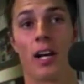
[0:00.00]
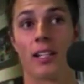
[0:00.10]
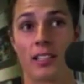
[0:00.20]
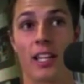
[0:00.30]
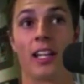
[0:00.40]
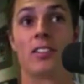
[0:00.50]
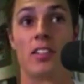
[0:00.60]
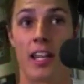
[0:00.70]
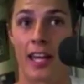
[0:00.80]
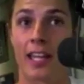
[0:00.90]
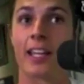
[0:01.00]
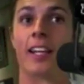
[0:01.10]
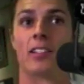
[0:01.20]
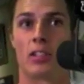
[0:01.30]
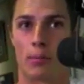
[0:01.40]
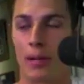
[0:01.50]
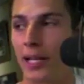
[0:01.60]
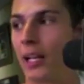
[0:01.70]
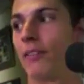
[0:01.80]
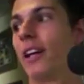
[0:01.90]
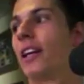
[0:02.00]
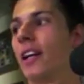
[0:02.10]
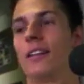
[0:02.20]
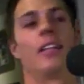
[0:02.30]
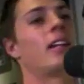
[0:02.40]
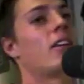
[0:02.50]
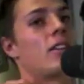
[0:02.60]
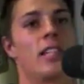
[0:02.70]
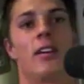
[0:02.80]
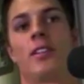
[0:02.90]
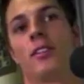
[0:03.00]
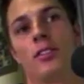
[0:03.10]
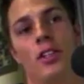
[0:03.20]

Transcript: guys get into the anger and start playing out of anger, and then it goes downhill.